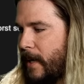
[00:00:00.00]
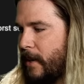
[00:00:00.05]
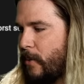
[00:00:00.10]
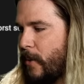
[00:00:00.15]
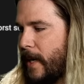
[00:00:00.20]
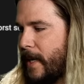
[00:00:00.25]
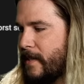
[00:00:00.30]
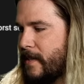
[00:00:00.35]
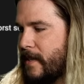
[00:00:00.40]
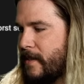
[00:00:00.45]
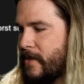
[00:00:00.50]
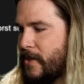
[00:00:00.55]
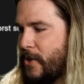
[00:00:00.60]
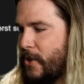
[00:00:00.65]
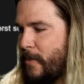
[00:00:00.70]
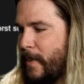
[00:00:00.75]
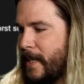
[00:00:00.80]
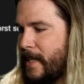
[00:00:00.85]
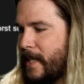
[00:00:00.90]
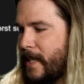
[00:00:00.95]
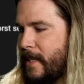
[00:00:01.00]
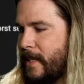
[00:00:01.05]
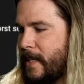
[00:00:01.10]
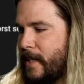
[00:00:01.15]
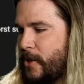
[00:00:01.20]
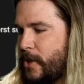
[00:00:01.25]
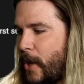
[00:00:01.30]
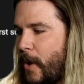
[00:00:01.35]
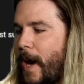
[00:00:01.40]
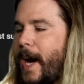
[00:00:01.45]
way, season two of my D&D
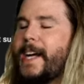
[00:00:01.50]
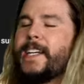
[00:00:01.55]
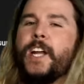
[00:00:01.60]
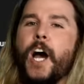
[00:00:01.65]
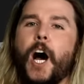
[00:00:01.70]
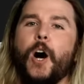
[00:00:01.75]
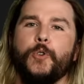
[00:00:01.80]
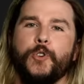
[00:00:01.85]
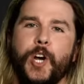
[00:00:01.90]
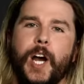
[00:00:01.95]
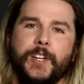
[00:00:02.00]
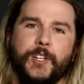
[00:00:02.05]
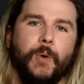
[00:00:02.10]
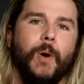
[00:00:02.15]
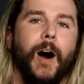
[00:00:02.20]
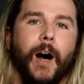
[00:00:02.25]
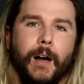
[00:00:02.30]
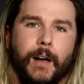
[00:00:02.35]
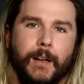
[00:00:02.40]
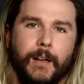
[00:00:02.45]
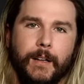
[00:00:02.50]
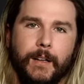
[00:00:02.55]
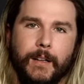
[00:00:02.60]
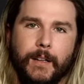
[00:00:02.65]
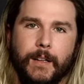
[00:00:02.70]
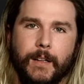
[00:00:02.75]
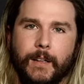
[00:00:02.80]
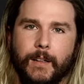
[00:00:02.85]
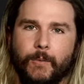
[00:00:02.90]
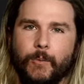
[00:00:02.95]
show. I know, Joshua!
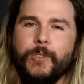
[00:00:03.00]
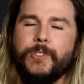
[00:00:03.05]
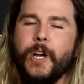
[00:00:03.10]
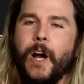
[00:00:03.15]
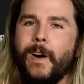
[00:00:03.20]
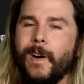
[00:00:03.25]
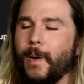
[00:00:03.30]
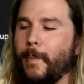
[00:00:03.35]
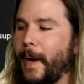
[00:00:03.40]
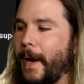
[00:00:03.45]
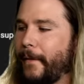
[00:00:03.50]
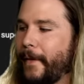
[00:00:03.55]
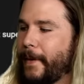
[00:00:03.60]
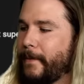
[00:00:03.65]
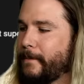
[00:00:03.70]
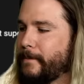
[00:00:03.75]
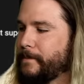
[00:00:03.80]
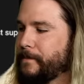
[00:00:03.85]
We'll talk about it.